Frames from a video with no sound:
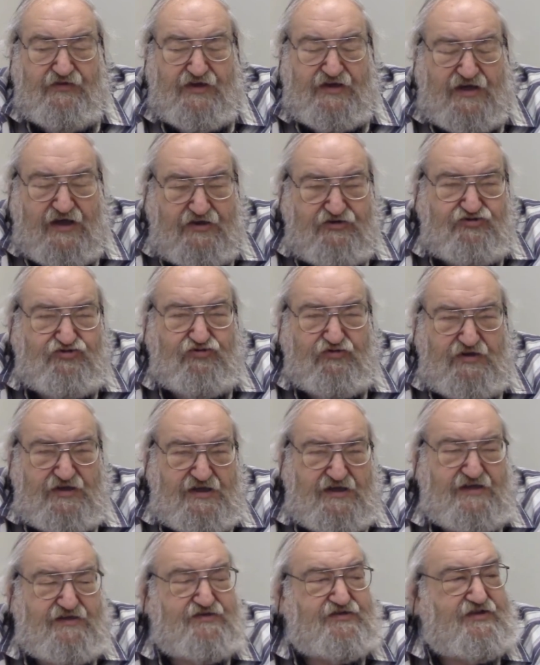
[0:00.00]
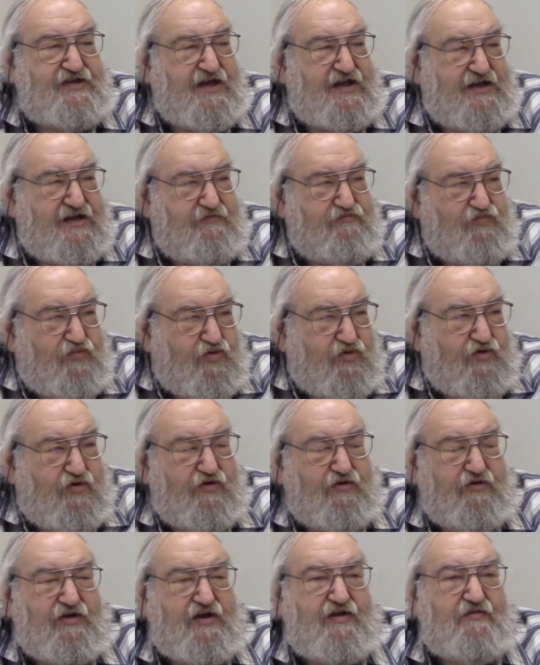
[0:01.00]
the country is getting
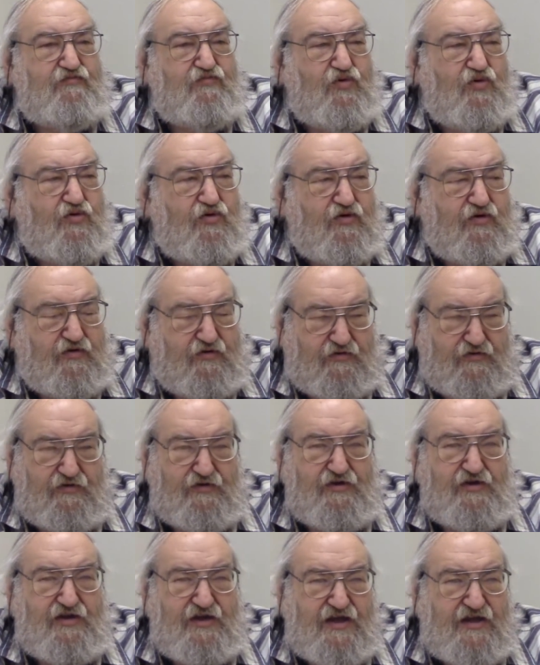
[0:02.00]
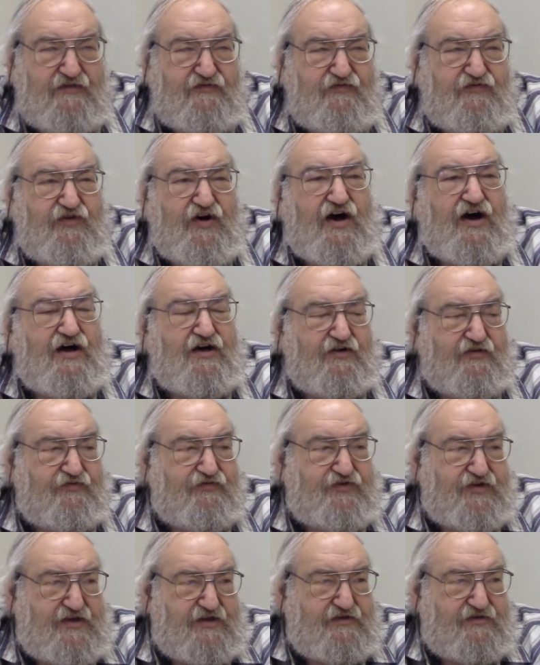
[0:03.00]
more and more
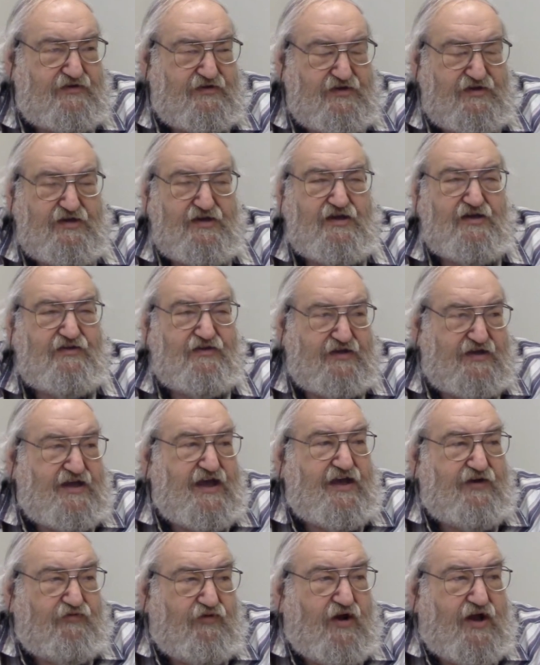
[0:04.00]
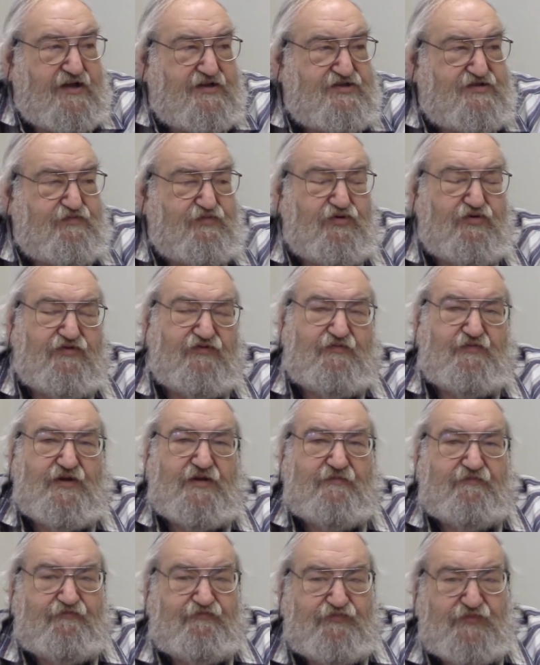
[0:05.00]
involved in the gay rights
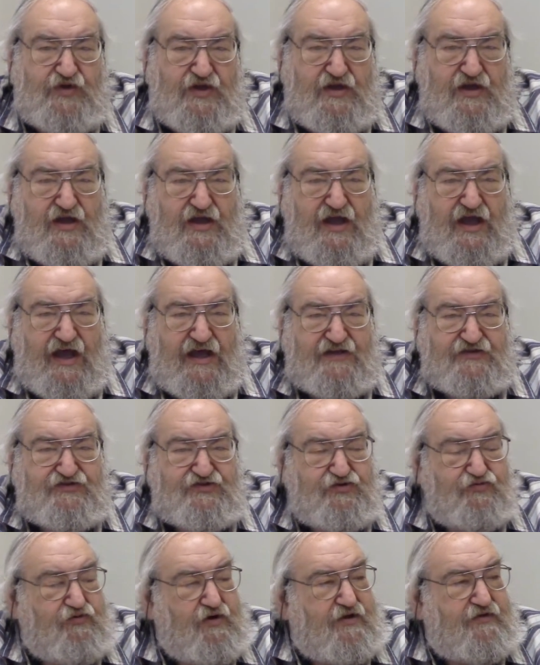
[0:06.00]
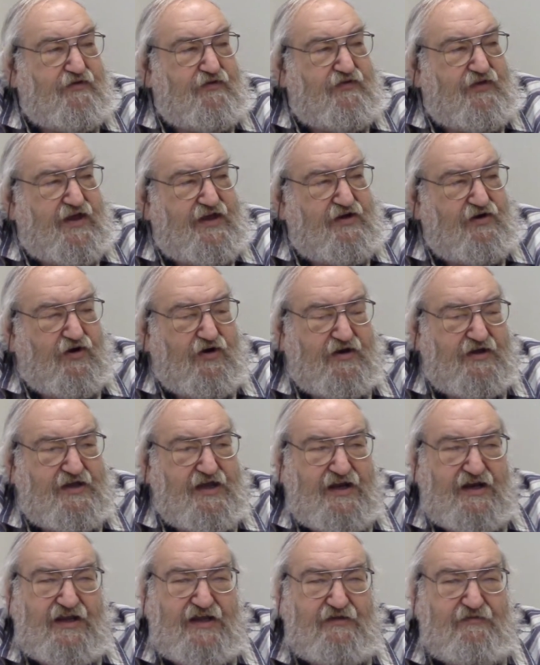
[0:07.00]
movement. As to whether they are
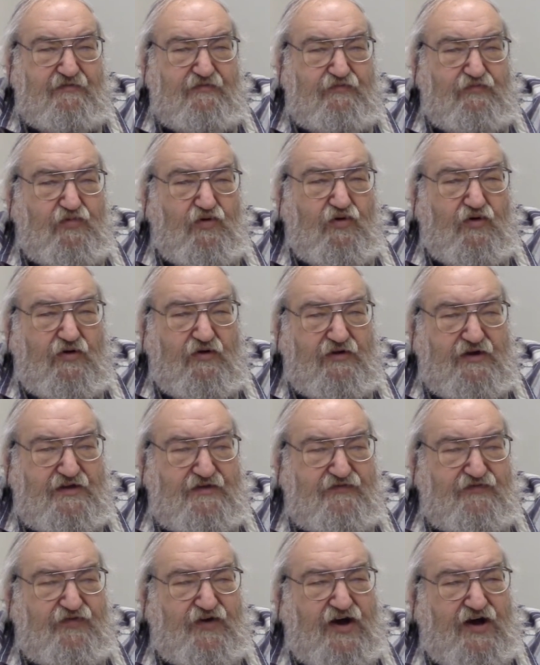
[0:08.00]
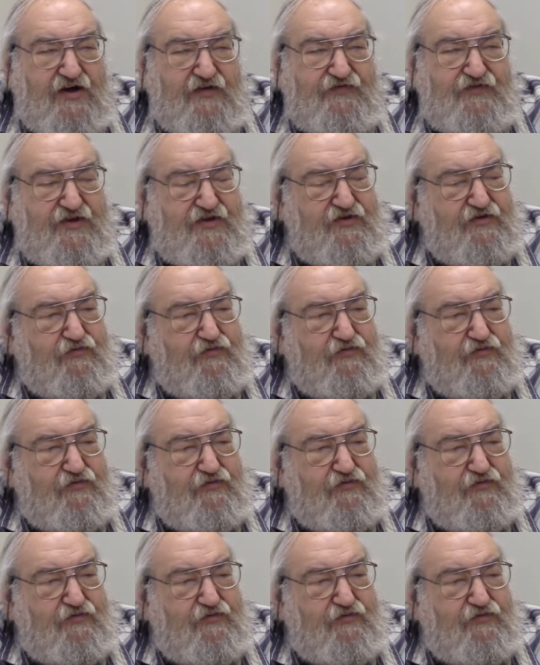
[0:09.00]
getting more involved